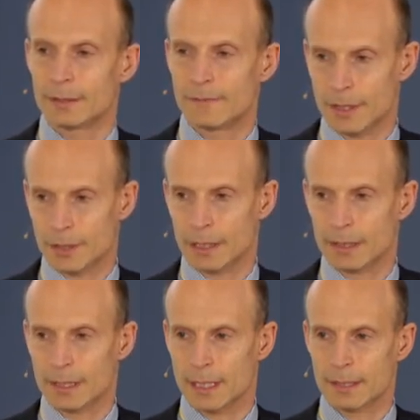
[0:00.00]
artificial
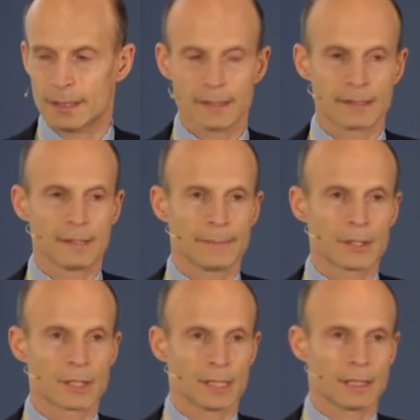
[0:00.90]
intelligence, and
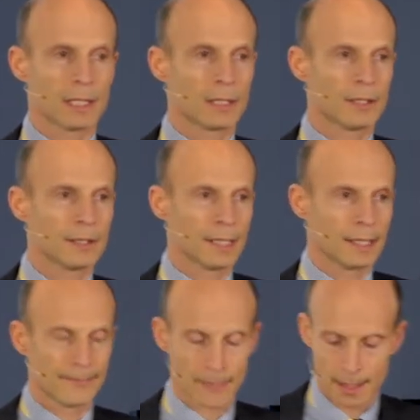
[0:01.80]
machine learning.